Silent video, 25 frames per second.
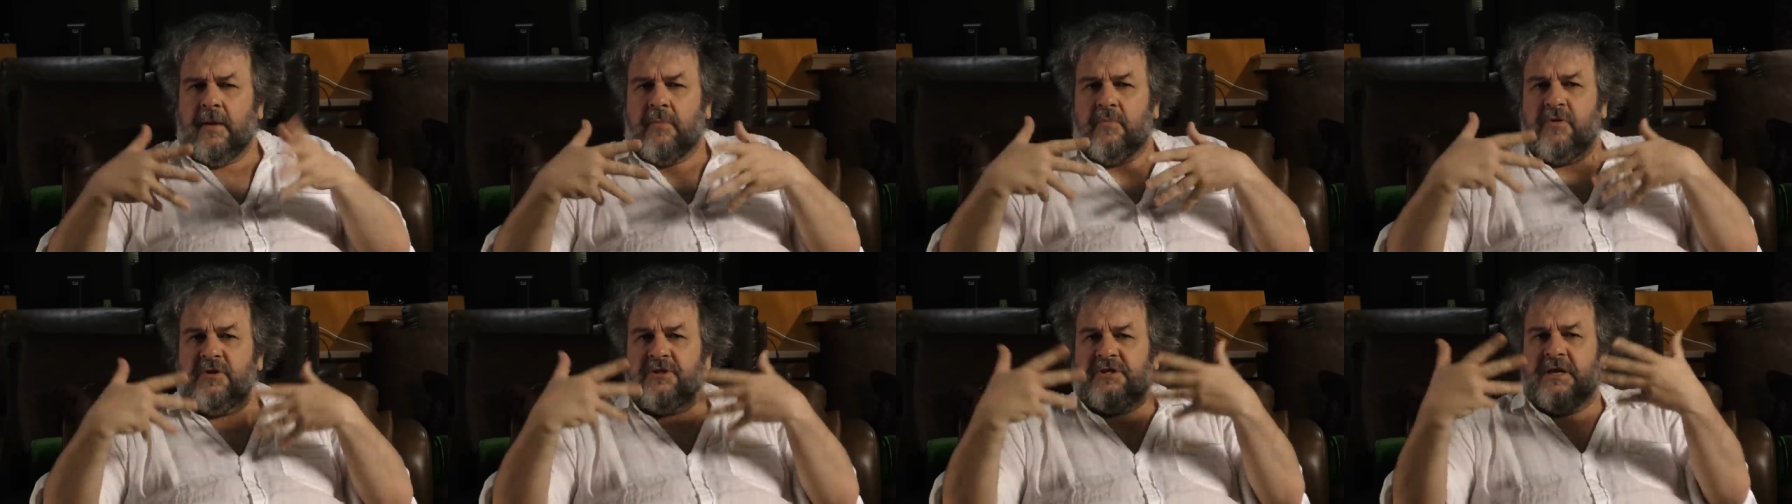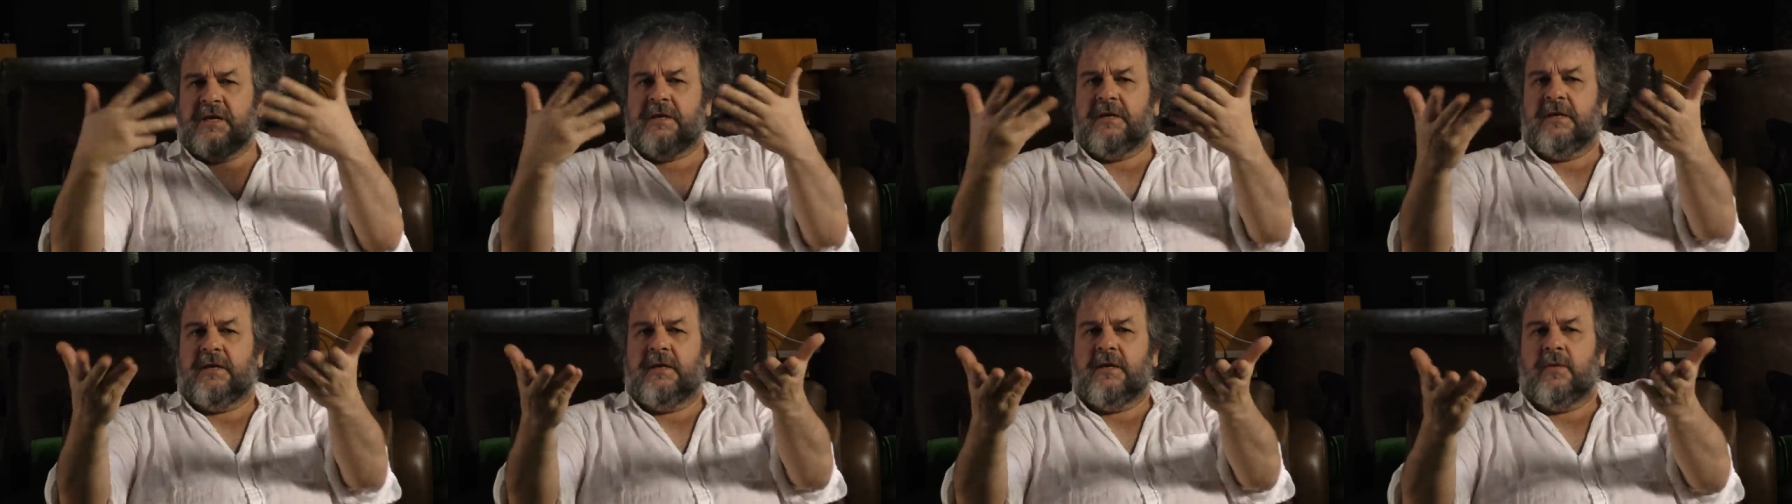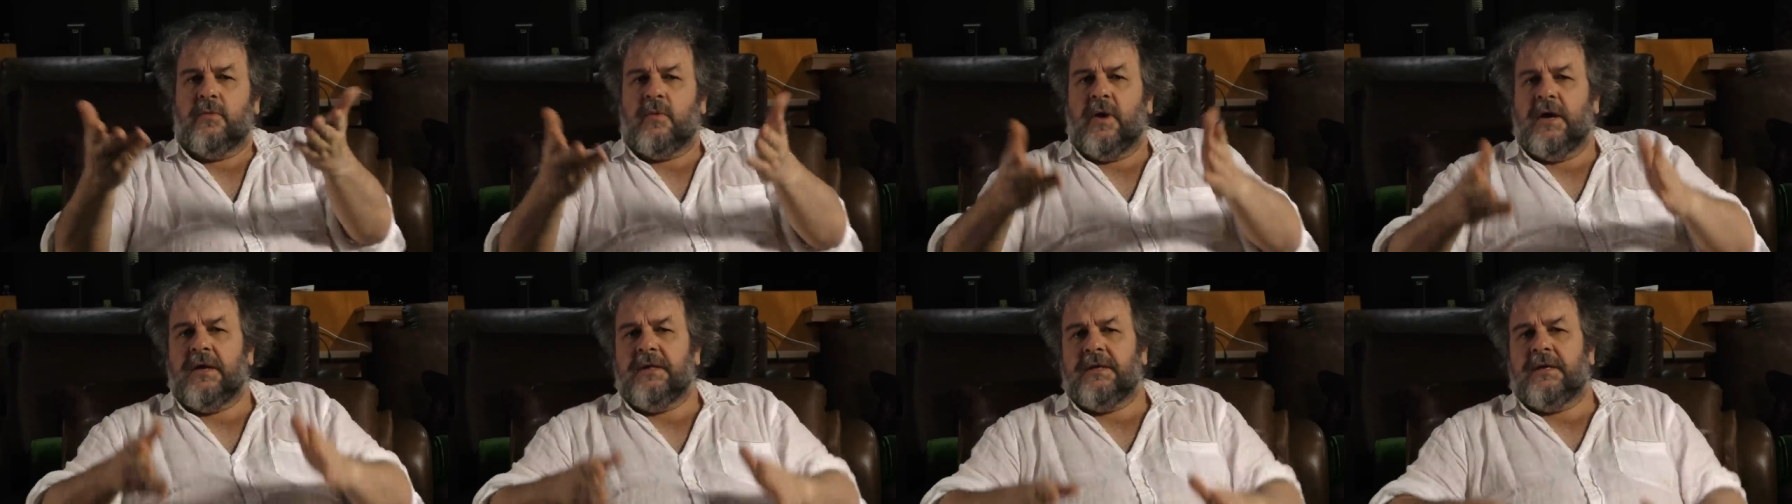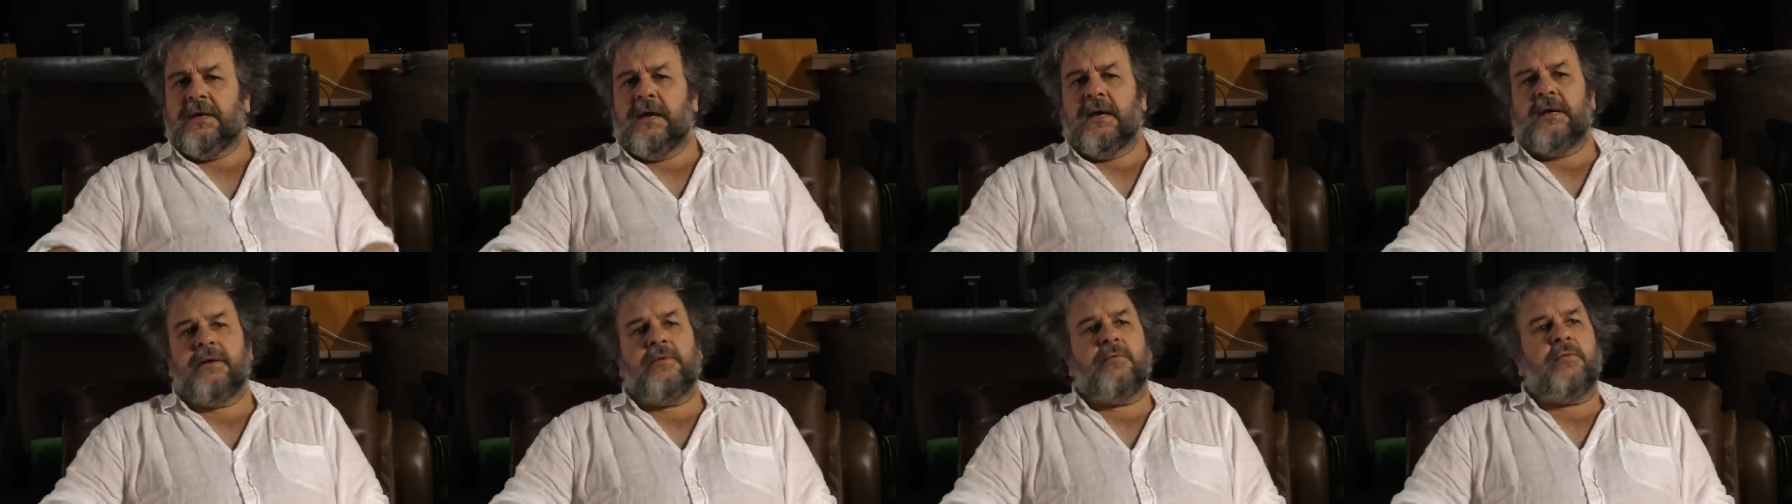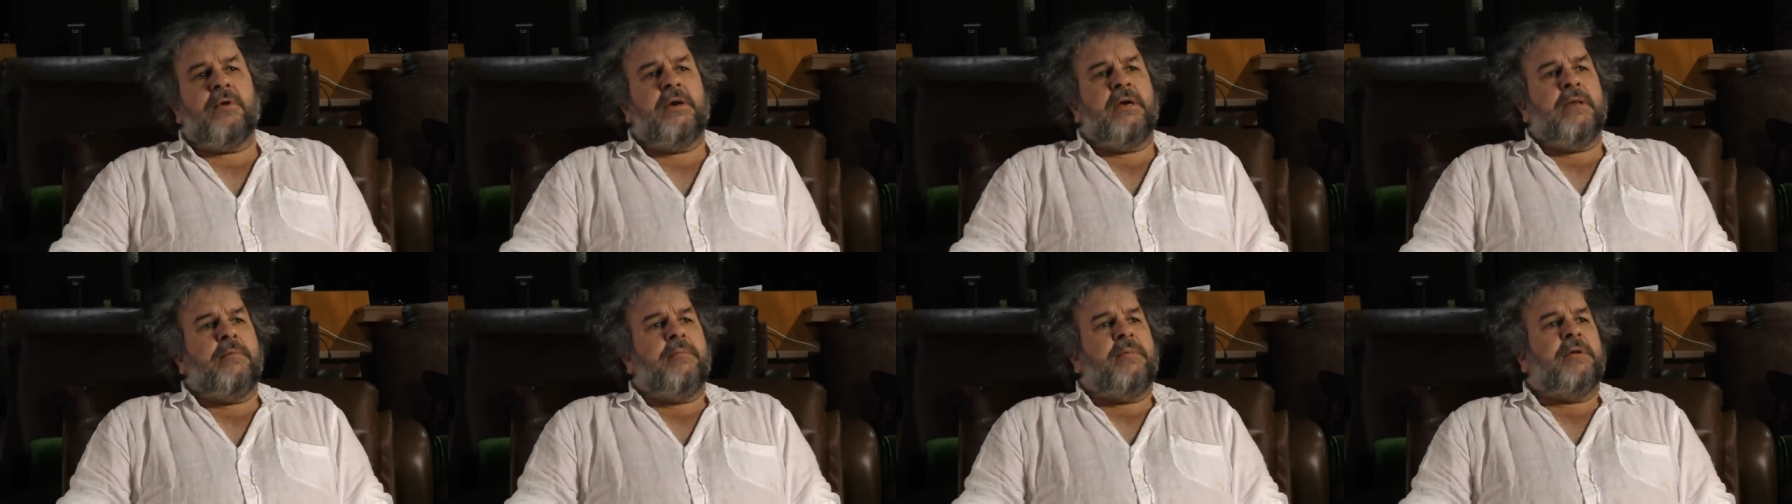present it in a way that hadn't
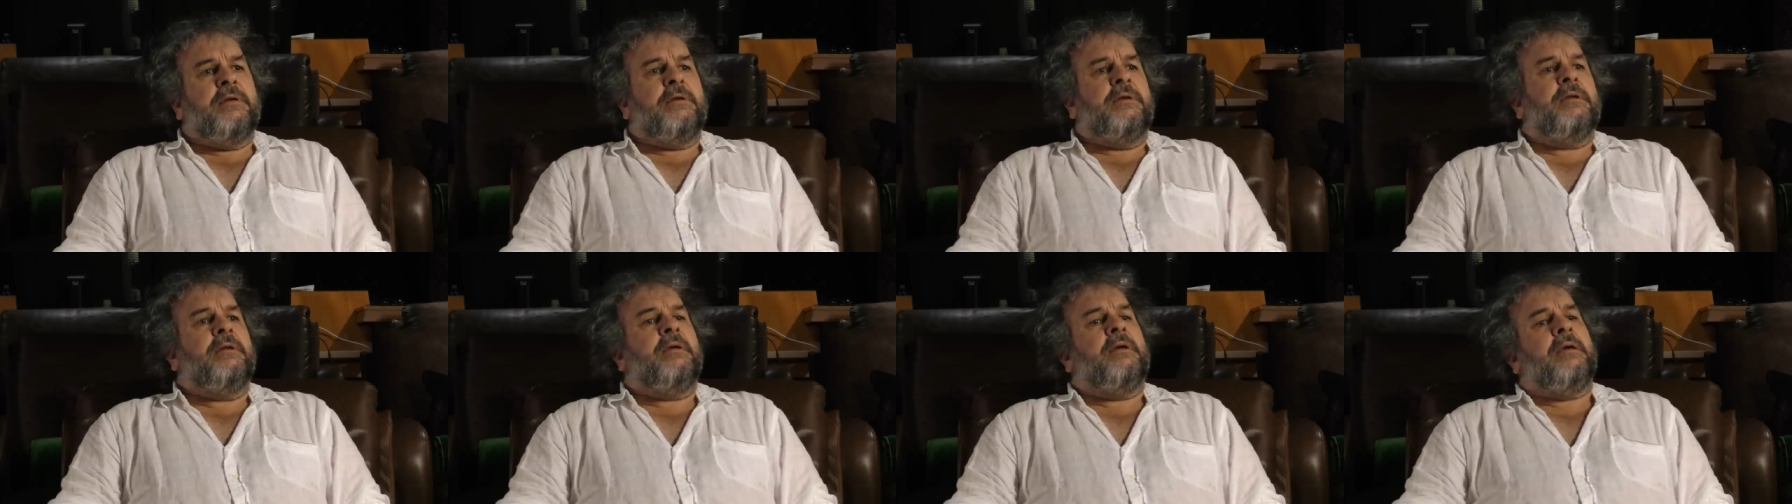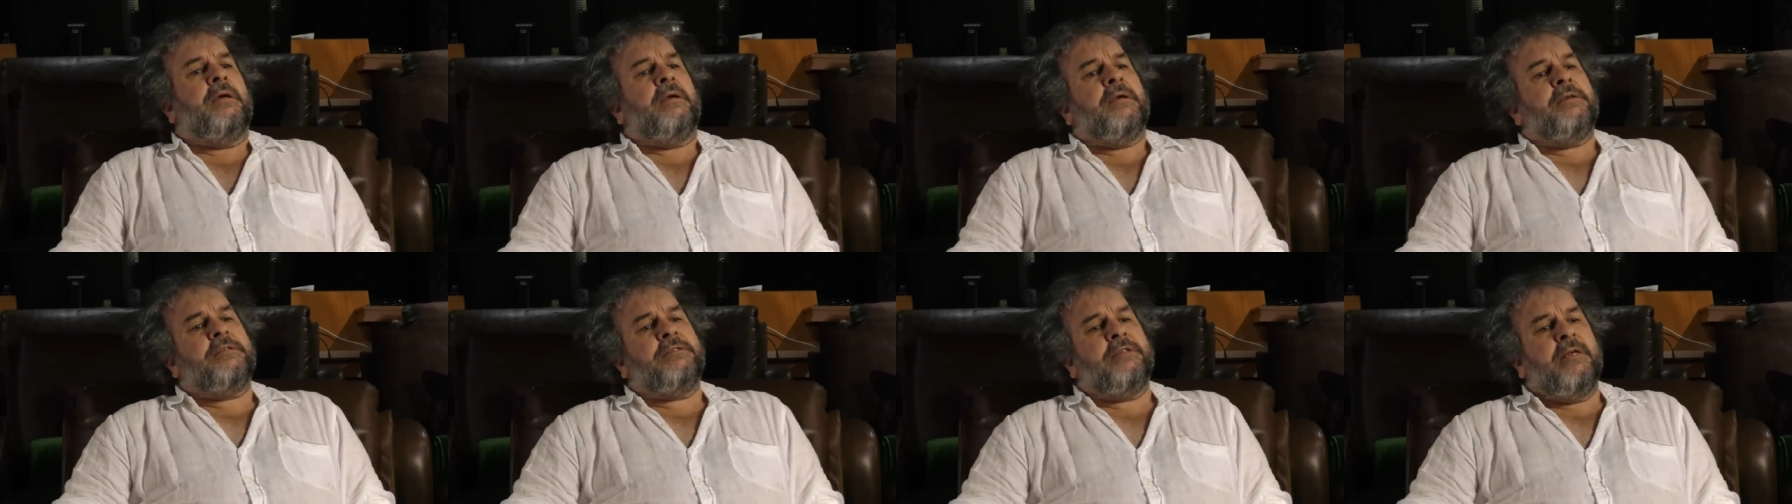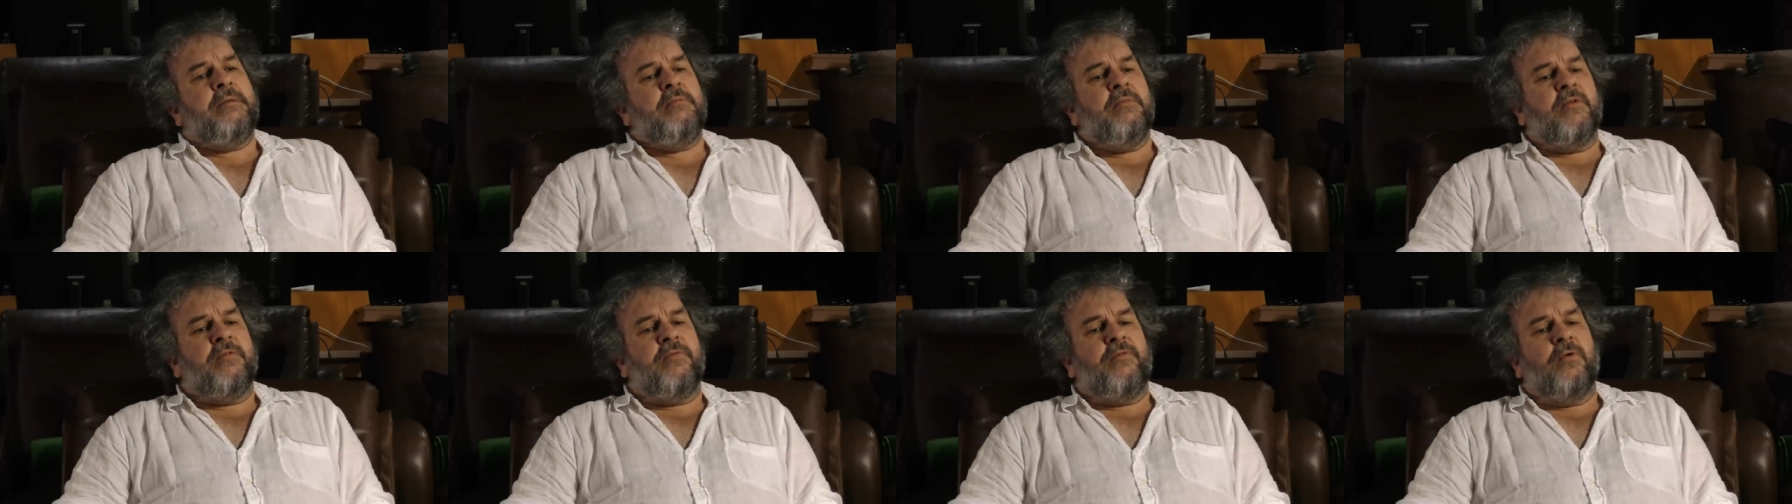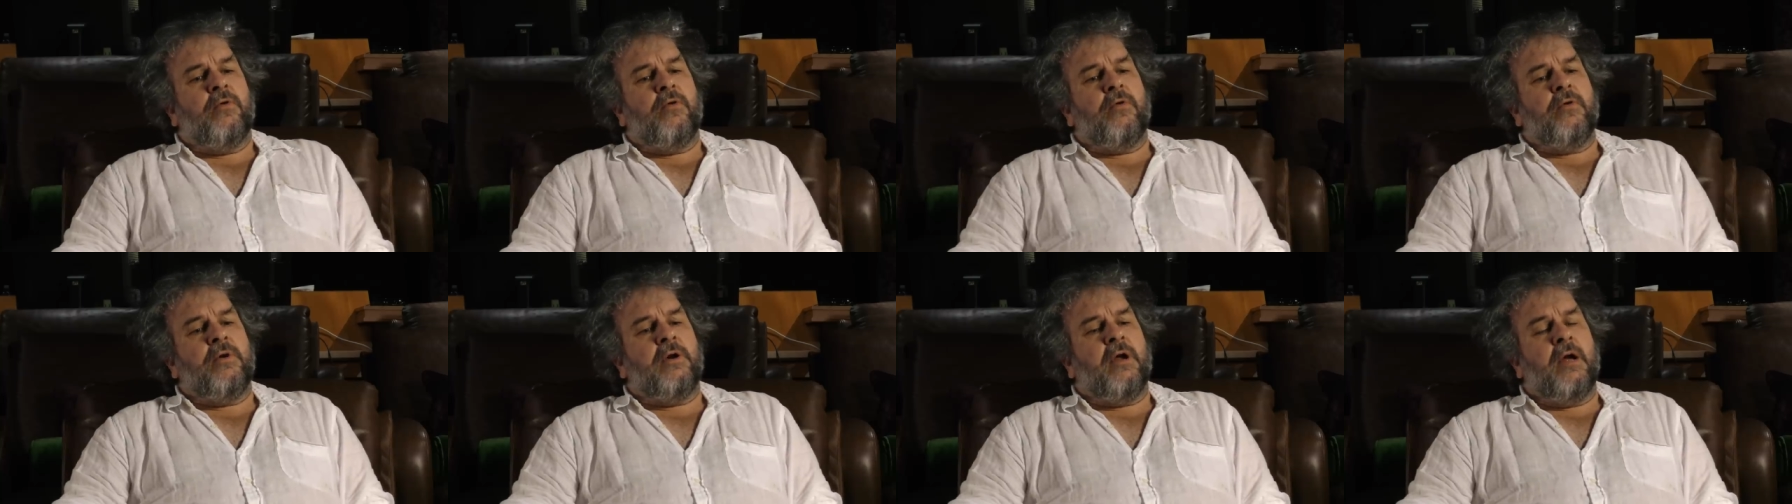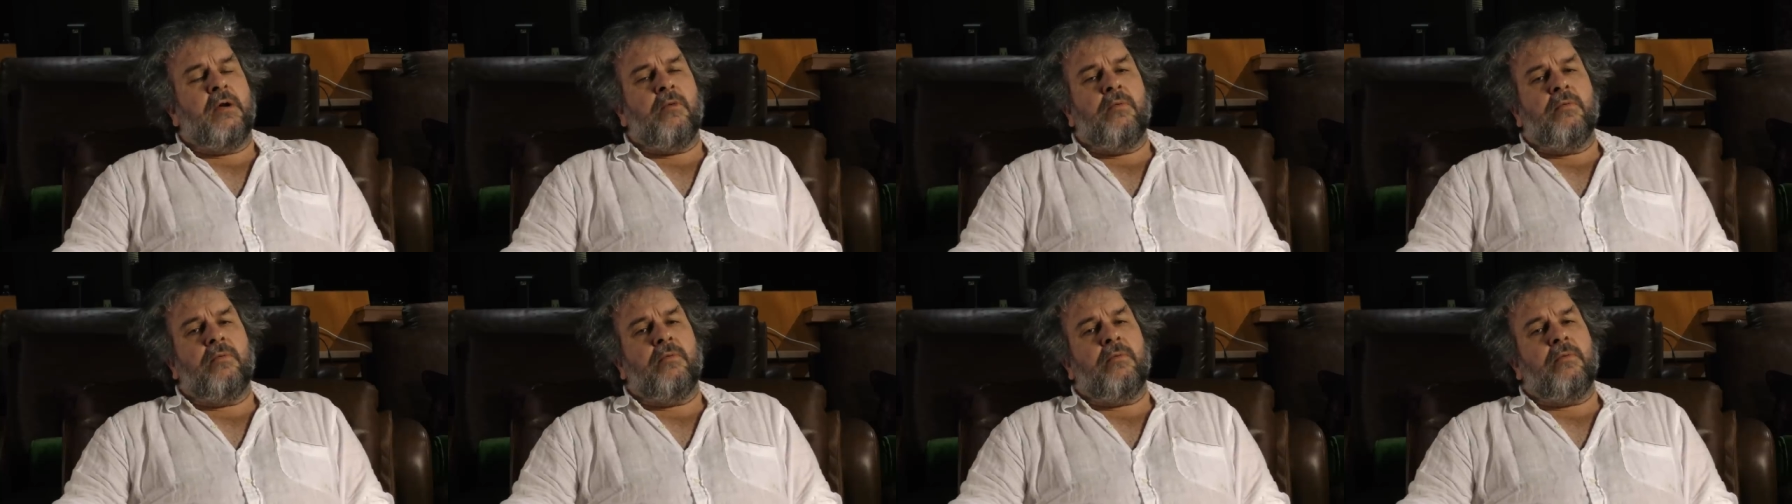really been seen before. And
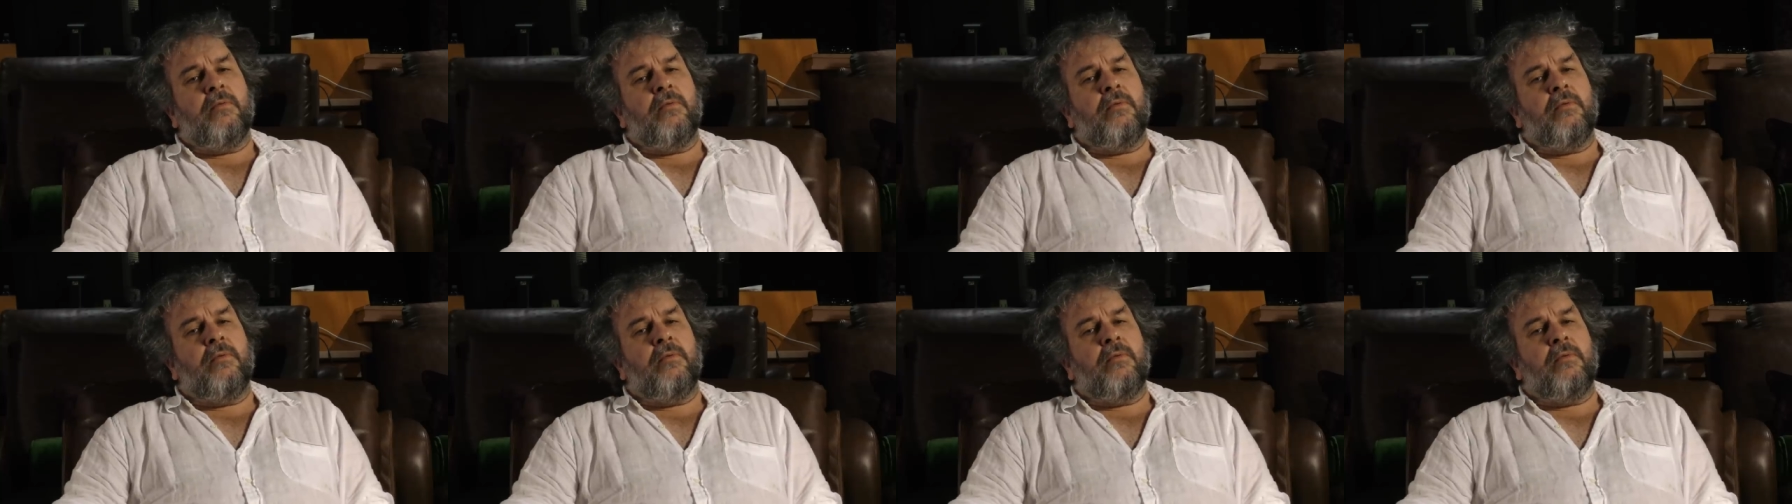I